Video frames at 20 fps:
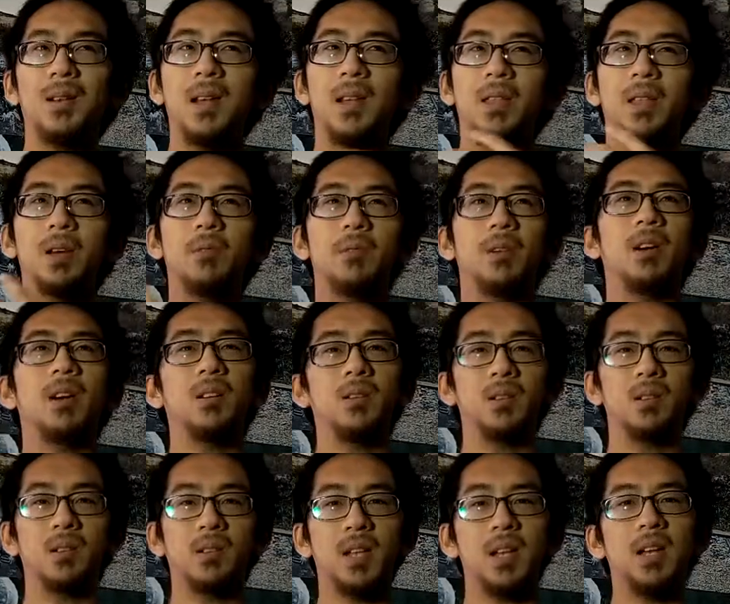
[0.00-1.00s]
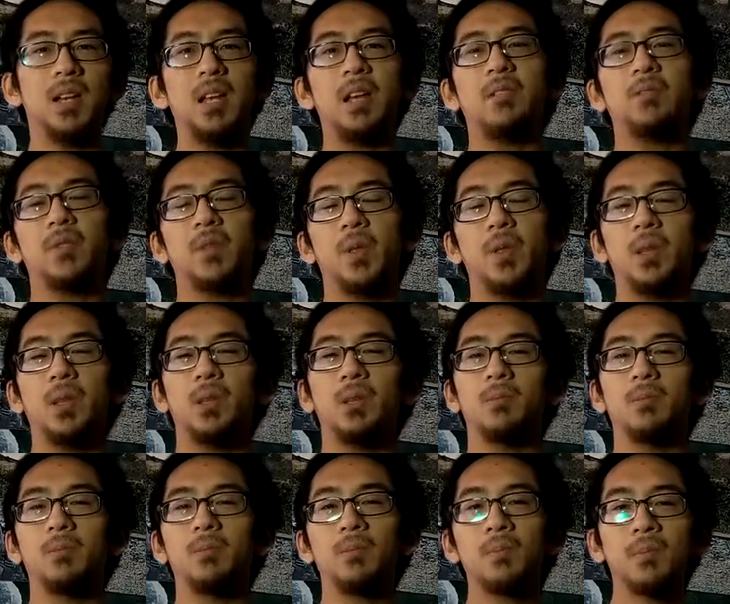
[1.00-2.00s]
it and they would understand everything
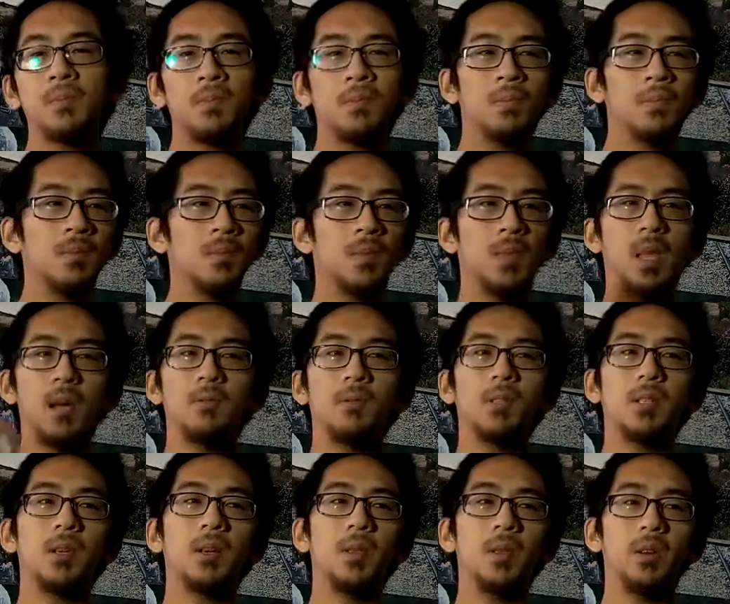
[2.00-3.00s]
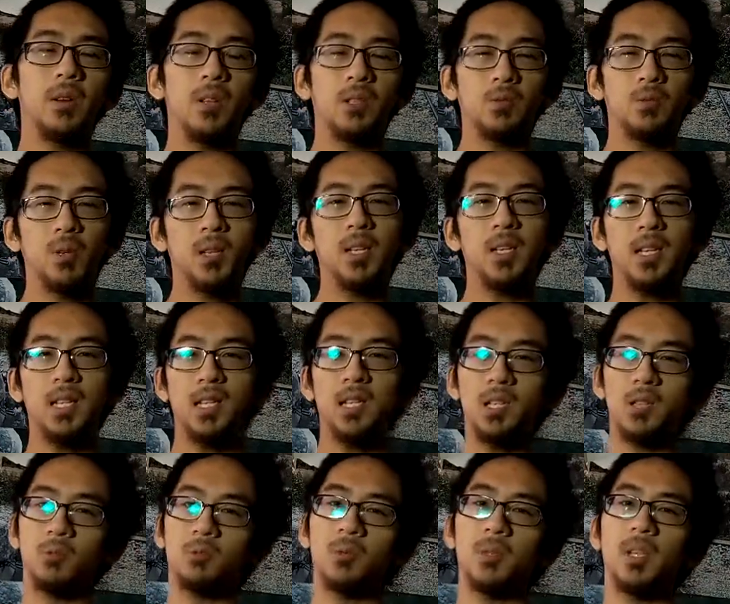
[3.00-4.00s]
that was on there. It's really
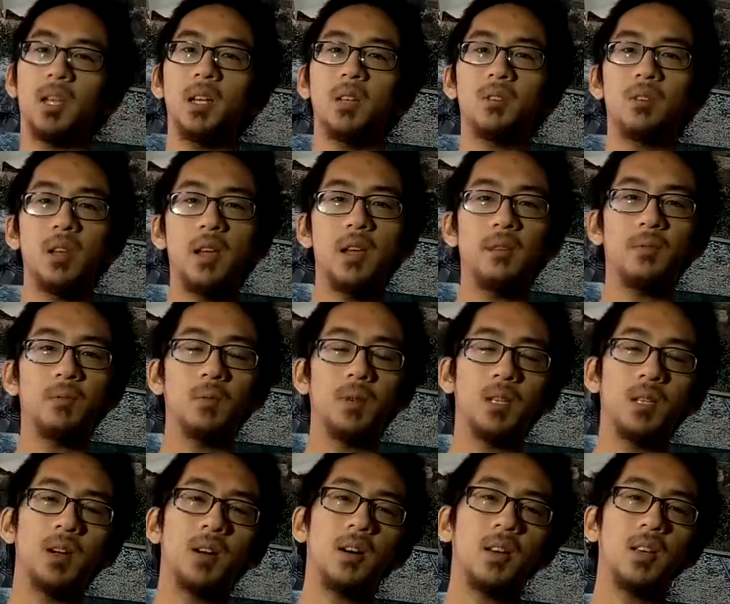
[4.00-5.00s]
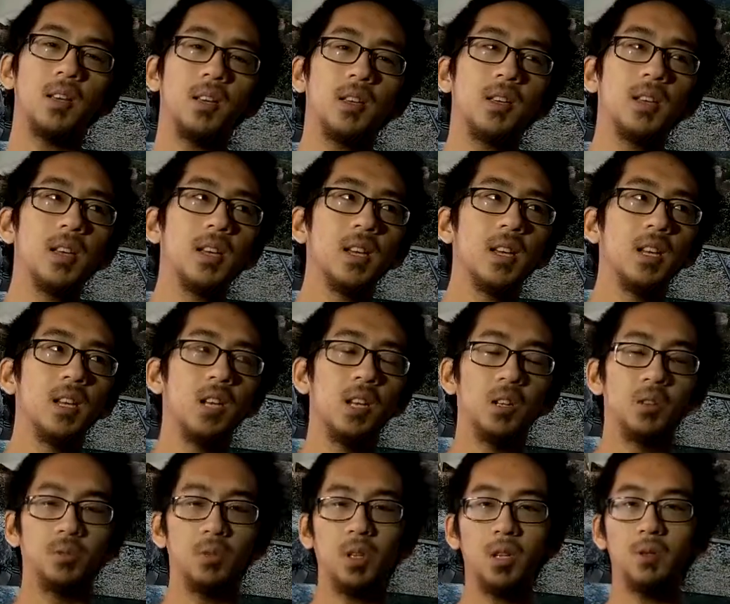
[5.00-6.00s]
easy to relate to everyone talking.
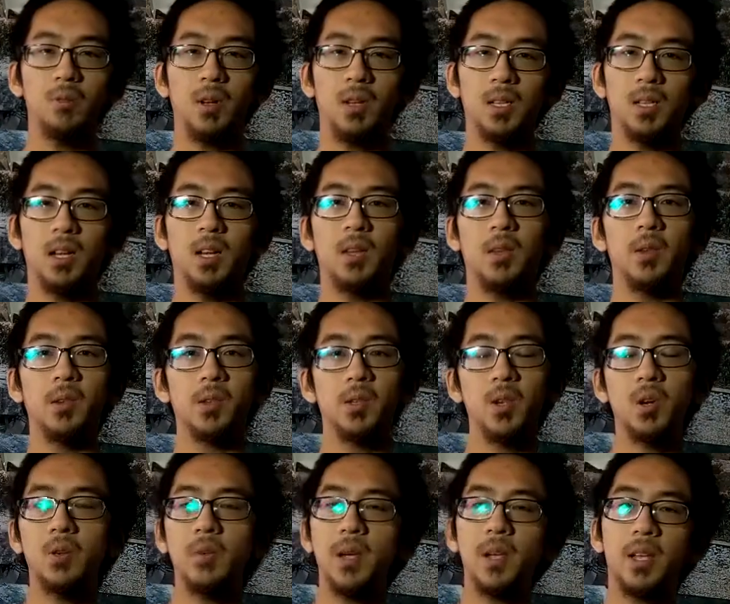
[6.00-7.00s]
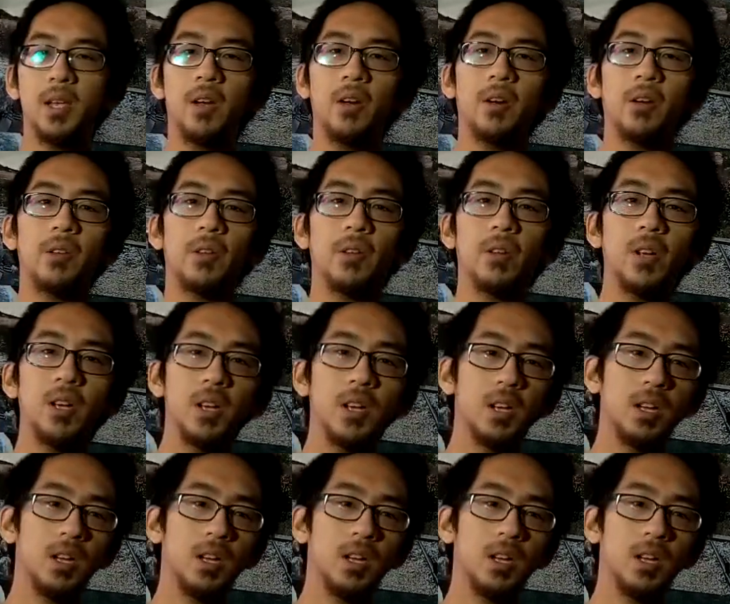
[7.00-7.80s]
It's really well done. There's no main character.